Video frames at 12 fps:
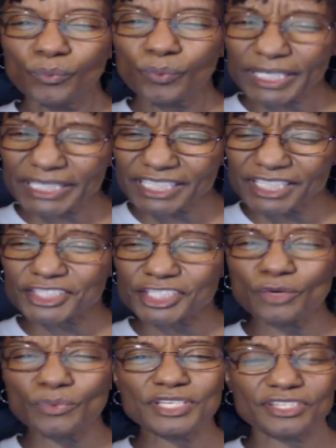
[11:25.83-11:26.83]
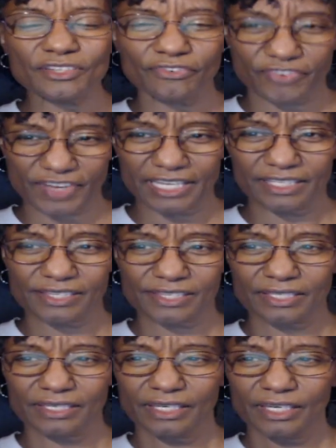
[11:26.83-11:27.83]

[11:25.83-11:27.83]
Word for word: What do you do with your faith